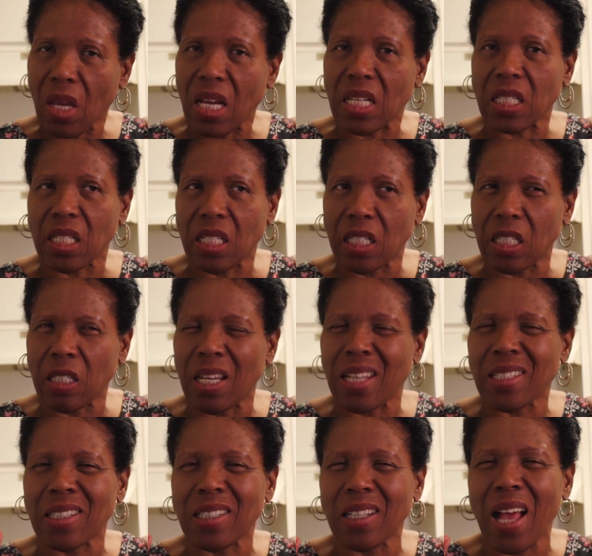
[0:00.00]
It's good. It
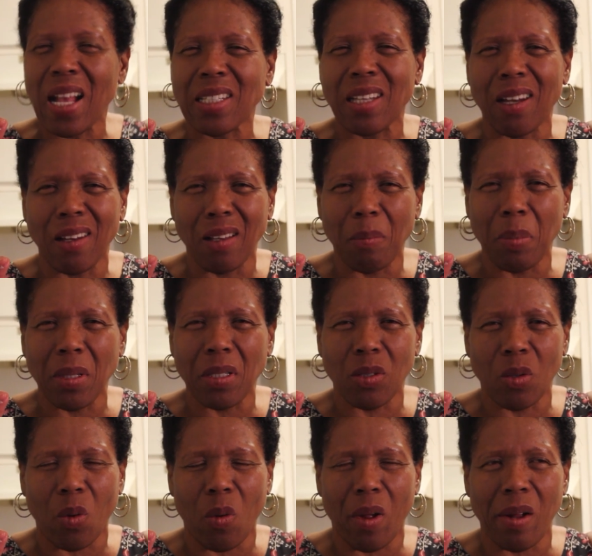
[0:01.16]
still has a little bit of
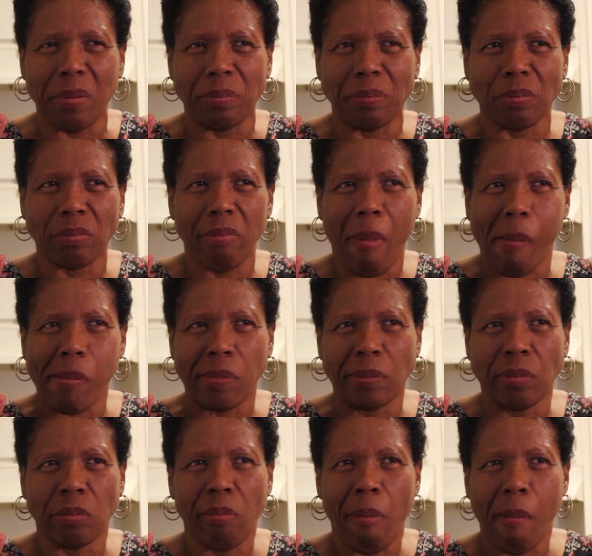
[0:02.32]
salt,
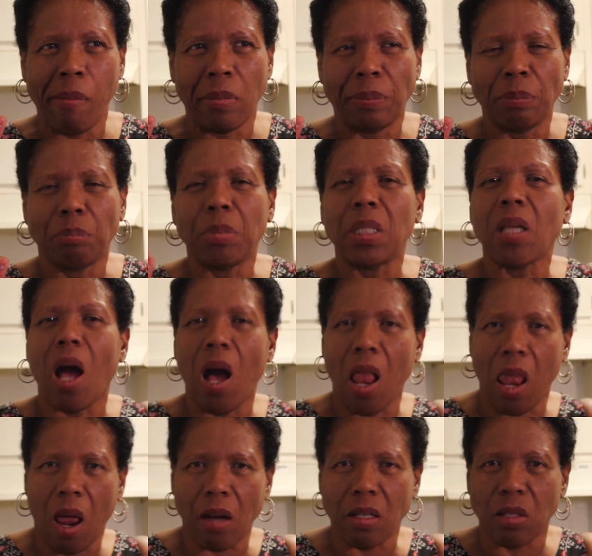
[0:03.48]
but not
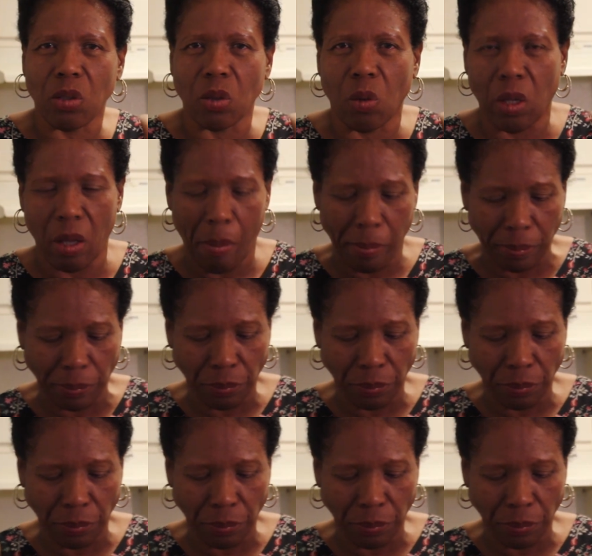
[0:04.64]
a lot of salt.